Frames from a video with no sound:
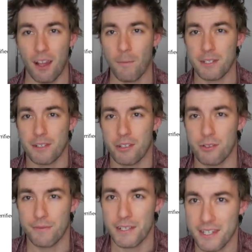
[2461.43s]
They obviously
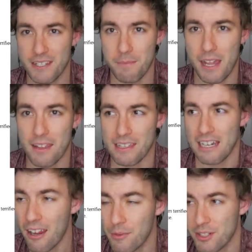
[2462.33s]
use physics and math
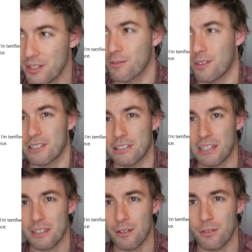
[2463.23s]
in every single thing that
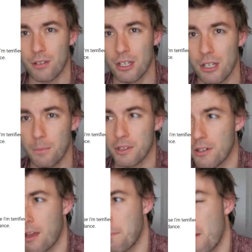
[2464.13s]
they do, but they're
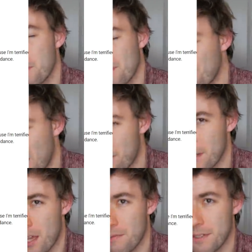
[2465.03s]
not publishing
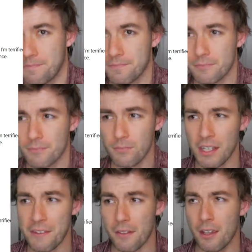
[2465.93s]
papers out of it.
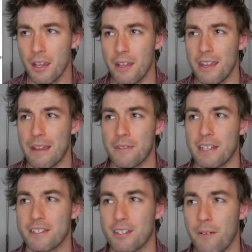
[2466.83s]
And if they
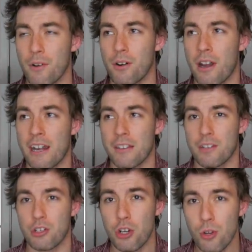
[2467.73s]
discover
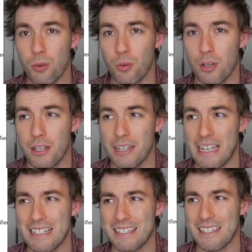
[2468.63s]
anything new,
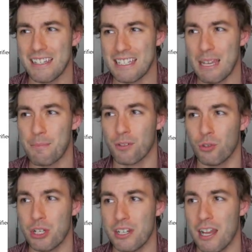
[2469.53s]
it's
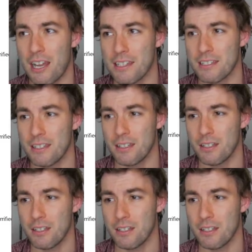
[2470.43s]
typically not